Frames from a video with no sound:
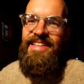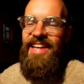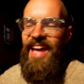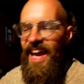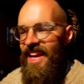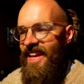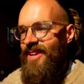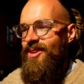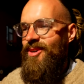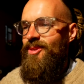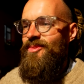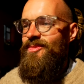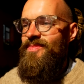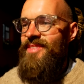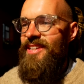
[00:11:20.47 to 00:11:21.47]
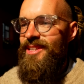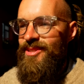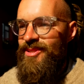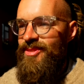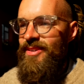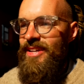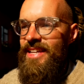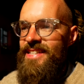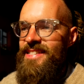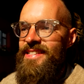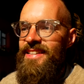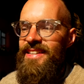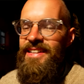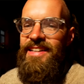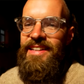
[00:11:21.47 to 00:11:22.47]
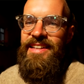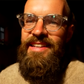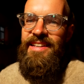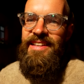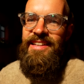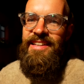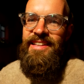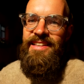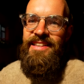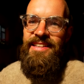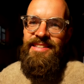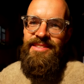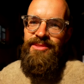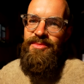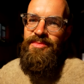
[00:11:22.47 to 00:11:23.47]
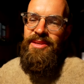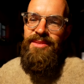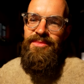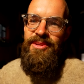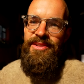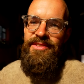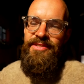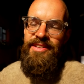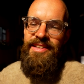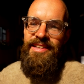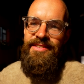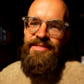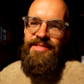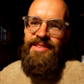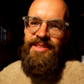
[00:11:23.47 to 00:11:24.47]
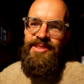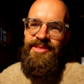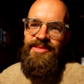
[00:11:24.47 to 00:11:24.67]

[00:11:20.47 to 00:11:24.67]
heading home in 2 weeks. This would be a beautiful gift.